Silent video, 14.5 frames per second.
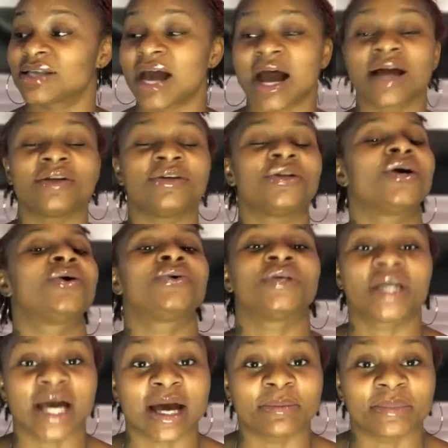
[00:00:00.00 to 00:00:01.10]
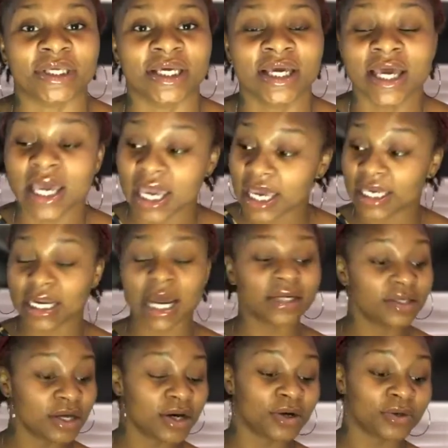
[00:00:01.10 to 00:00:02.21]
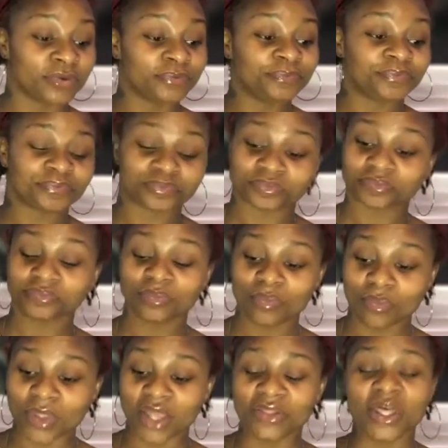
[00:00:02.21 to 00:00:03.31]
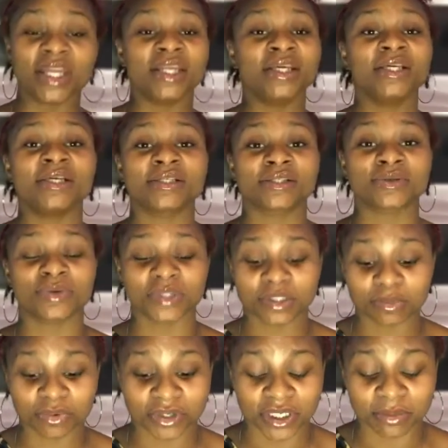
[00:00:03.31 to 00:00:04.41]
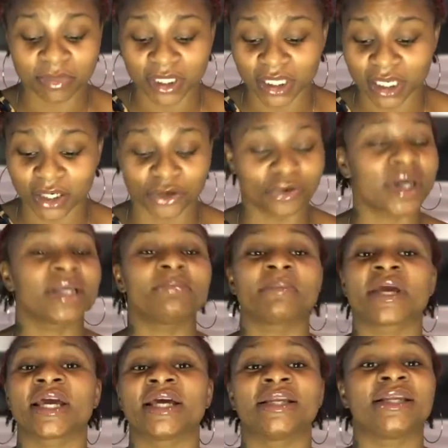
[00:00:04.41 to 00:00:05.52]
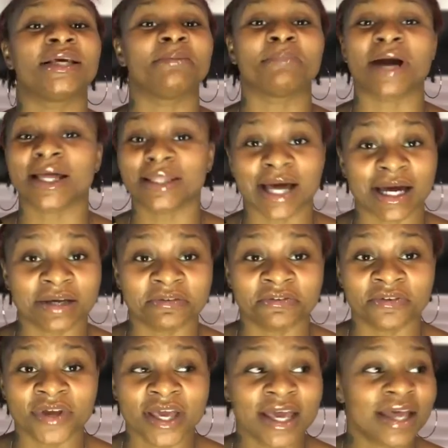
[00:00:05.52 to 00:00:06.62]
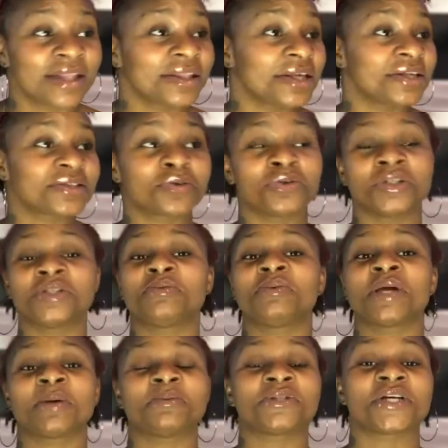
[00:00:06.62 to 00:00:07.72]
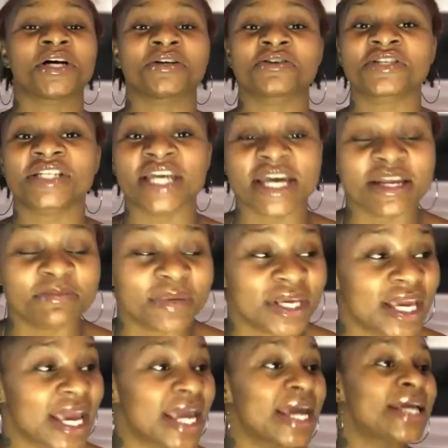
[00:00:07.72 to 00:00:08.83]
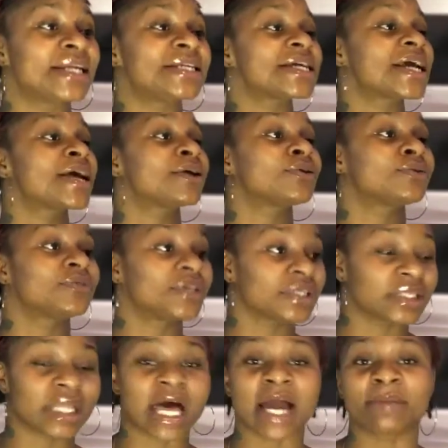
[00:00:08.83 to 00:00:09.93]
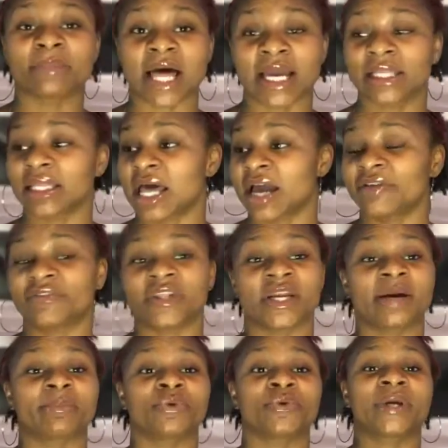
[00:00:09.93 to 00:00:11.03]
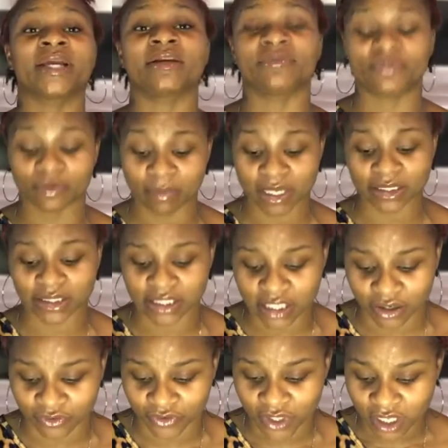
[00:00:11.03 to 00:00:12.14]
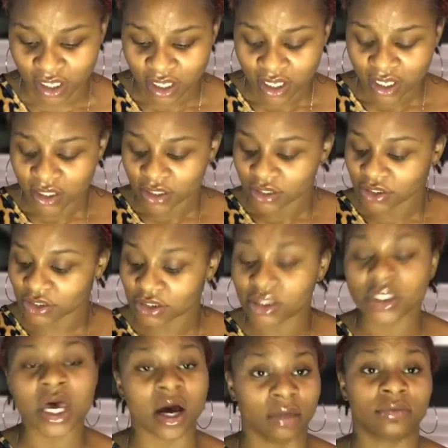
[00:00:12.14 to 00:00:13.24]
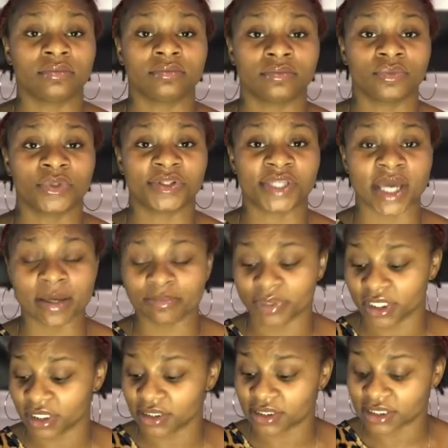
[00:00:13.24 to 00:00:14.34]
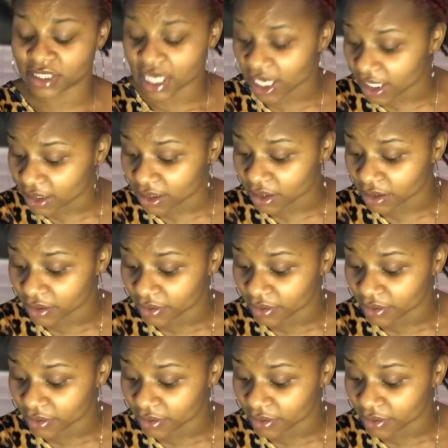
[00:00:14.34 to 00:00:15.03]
I know he got me. And I know that he is going to bring me a great man in my life that is going to be able to understand me and to handle this limelight life that I'm creating for myself. So, with that being said,